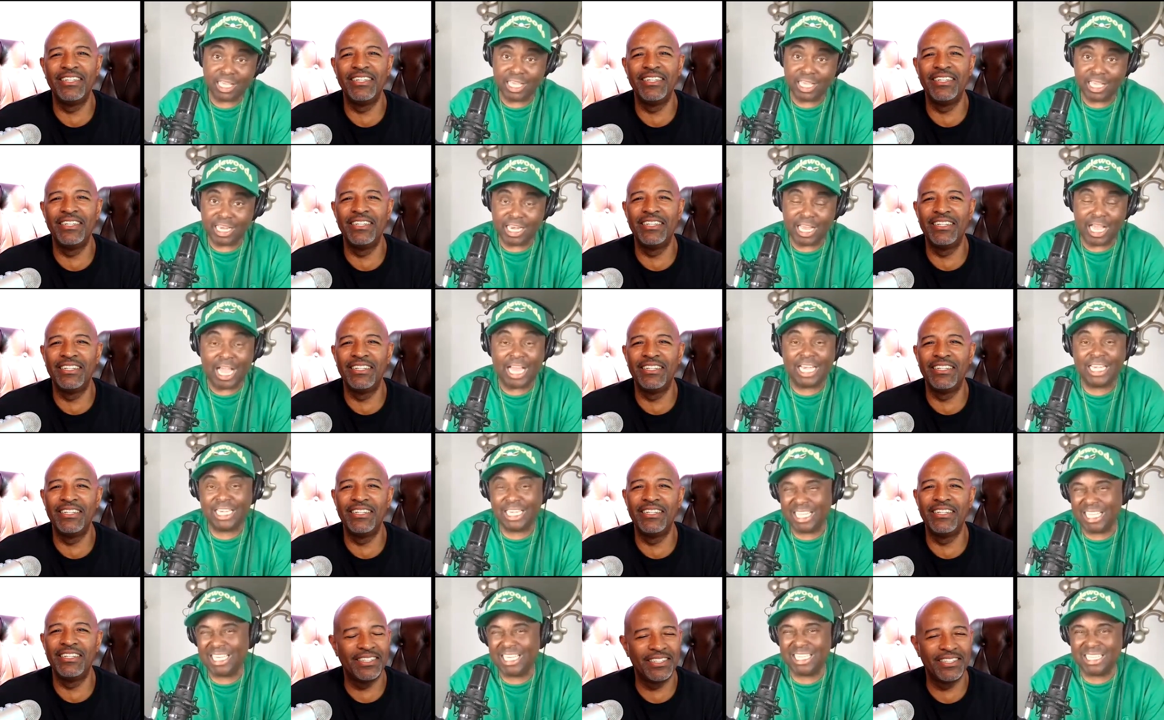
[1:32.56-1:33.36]
Speaker 1: And I
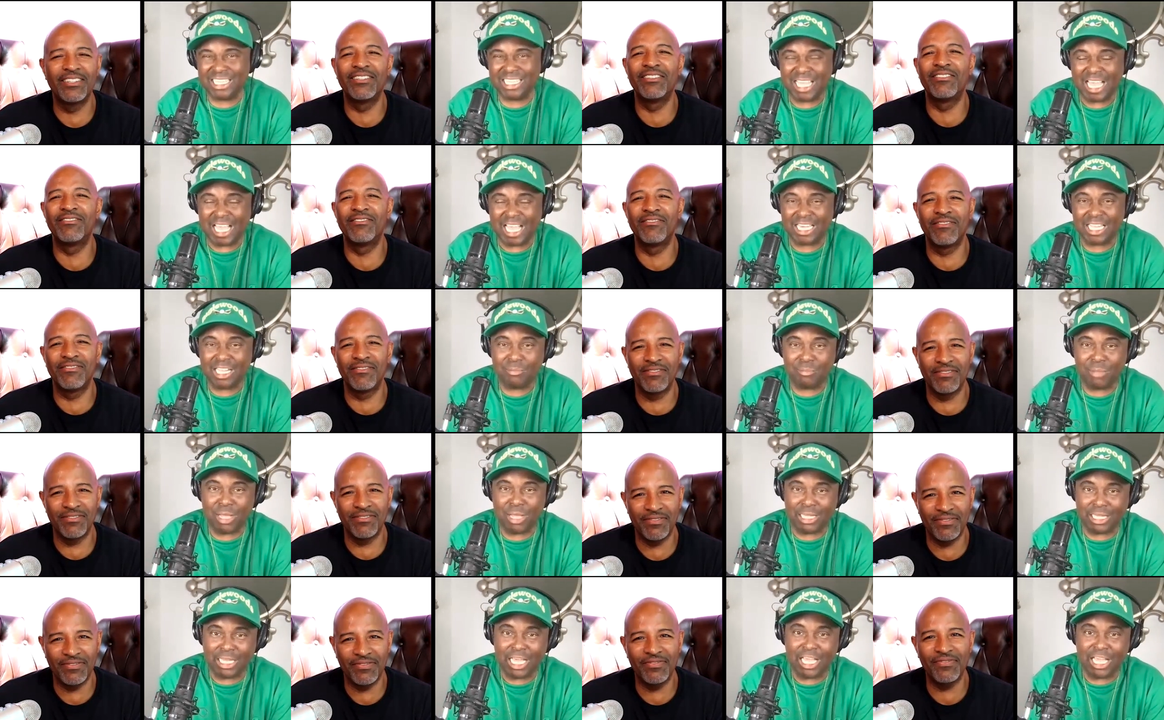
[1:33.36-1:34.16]
needed that in
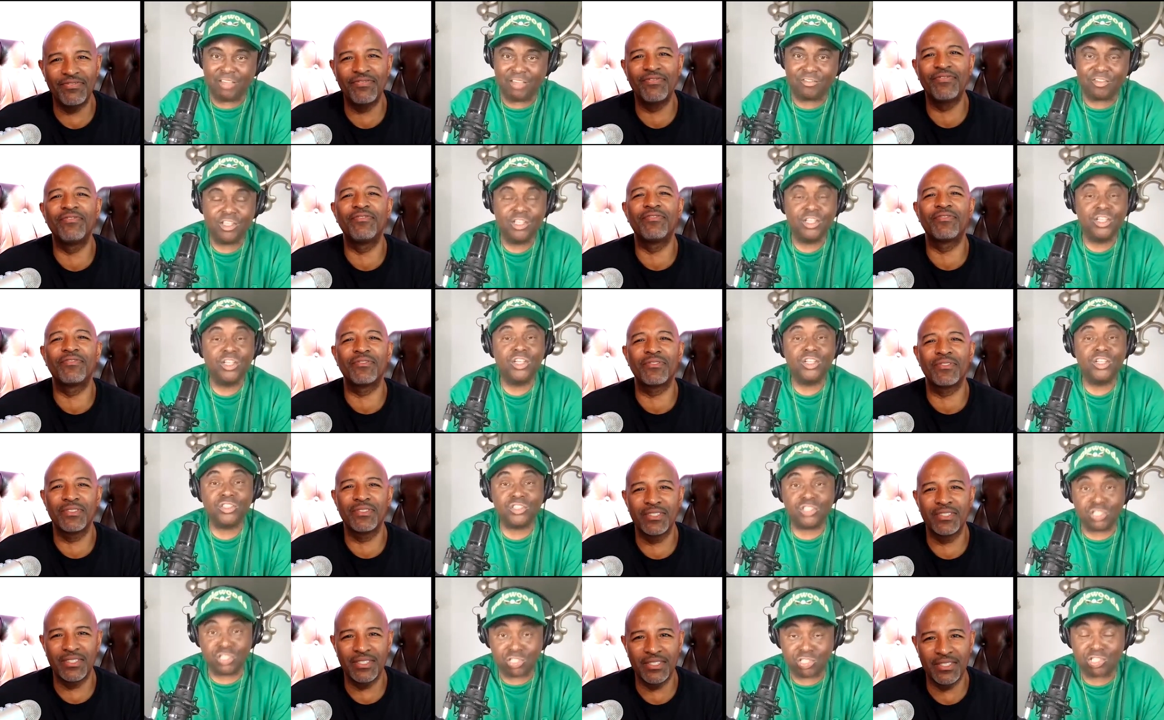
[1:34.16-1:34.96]
my life
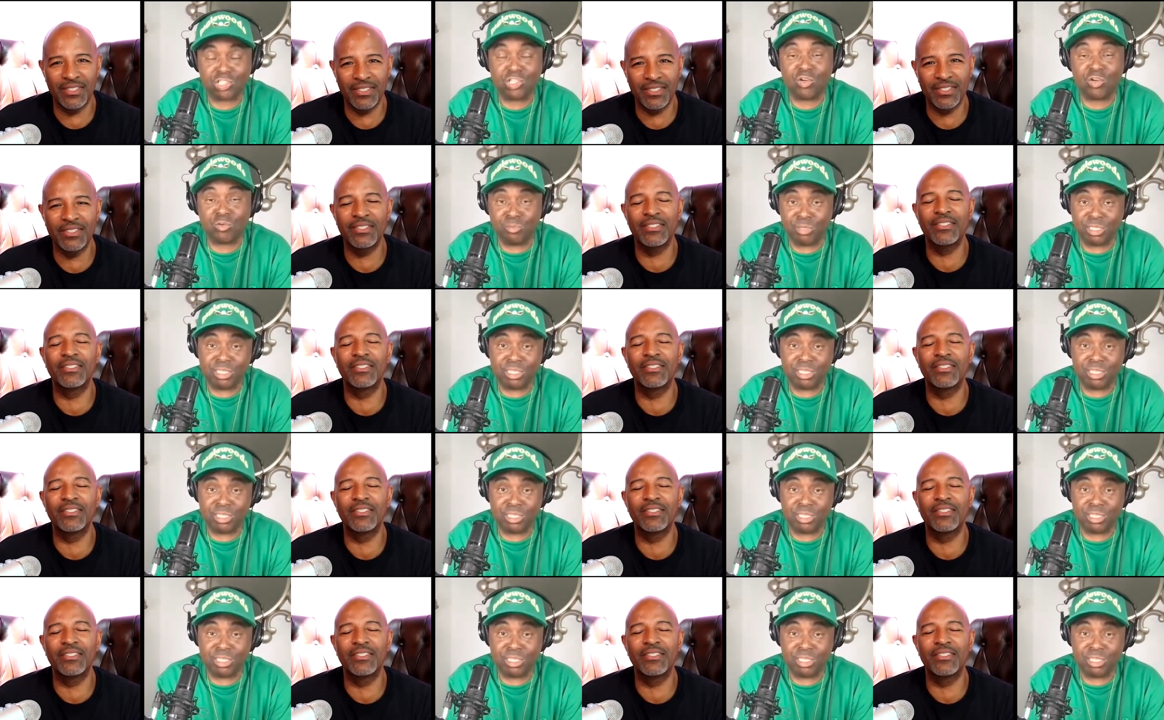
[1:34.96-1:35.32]
to slow